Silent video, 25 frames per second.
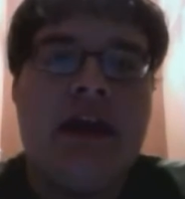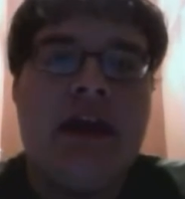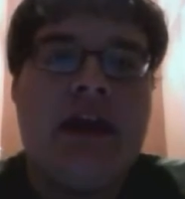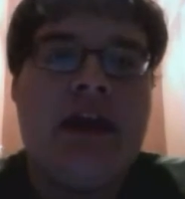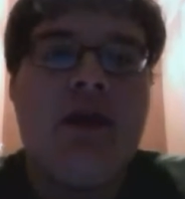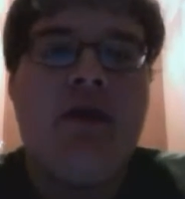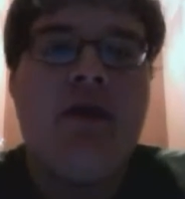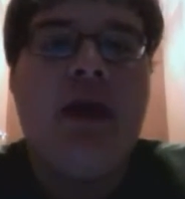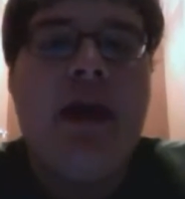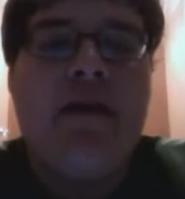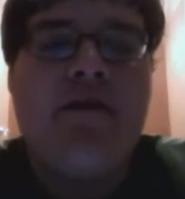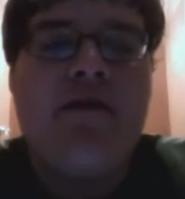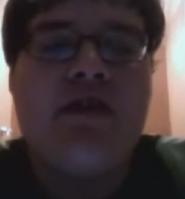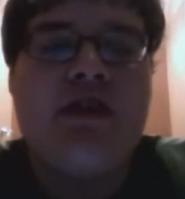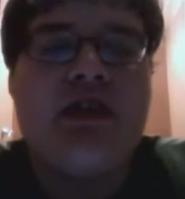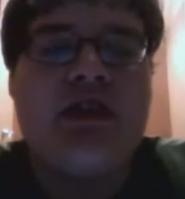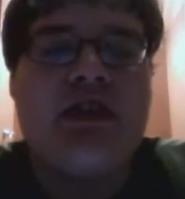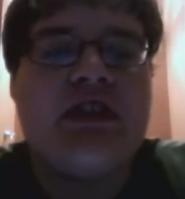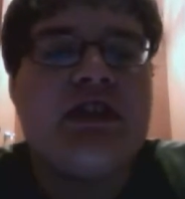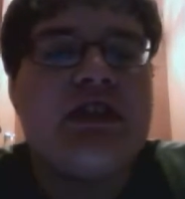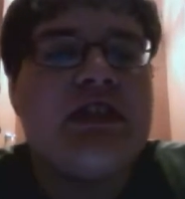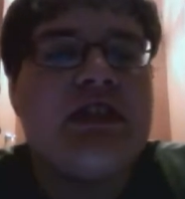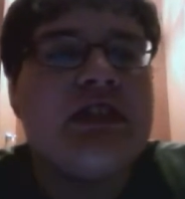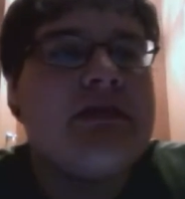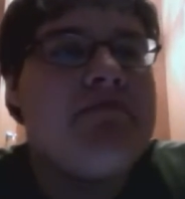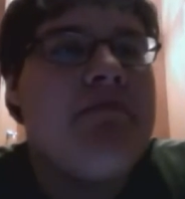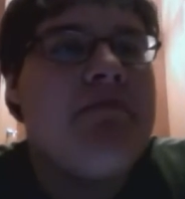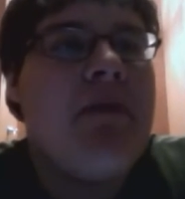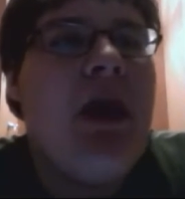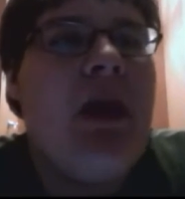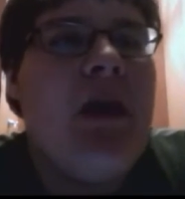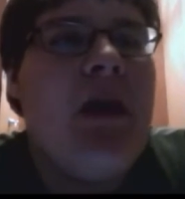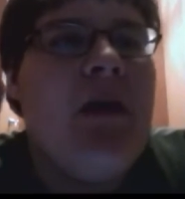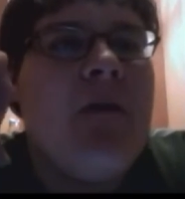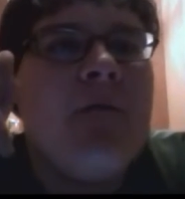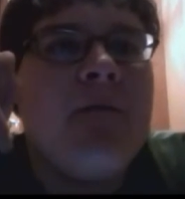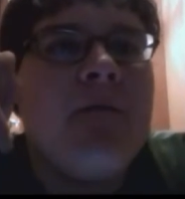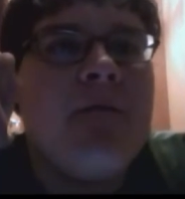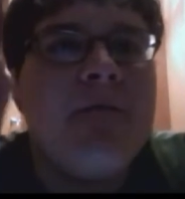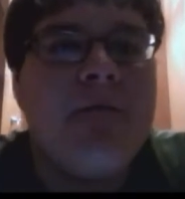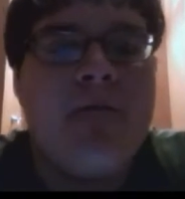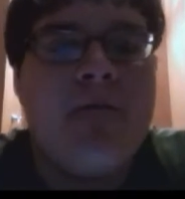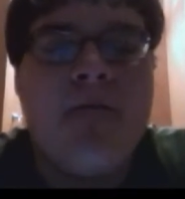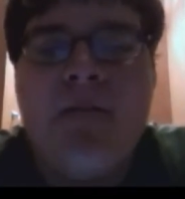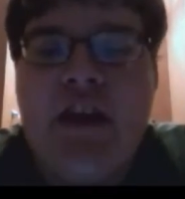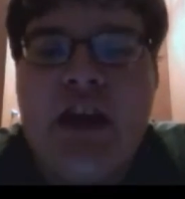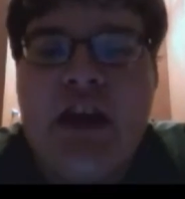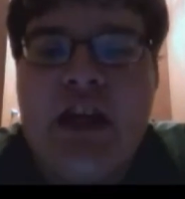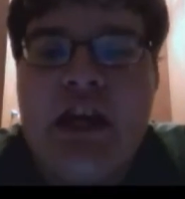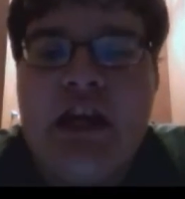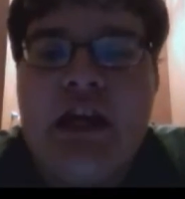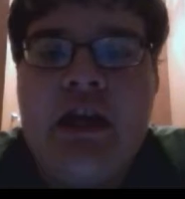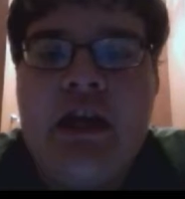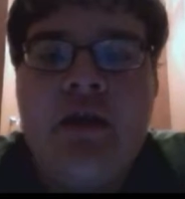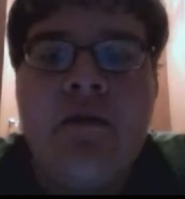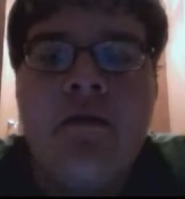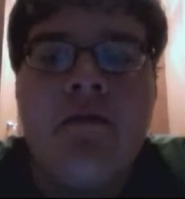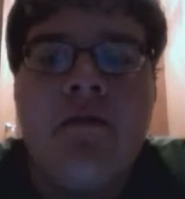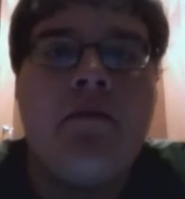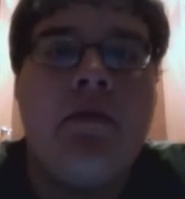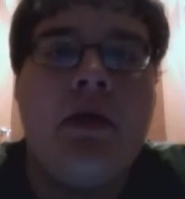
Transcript: It will have a small fee,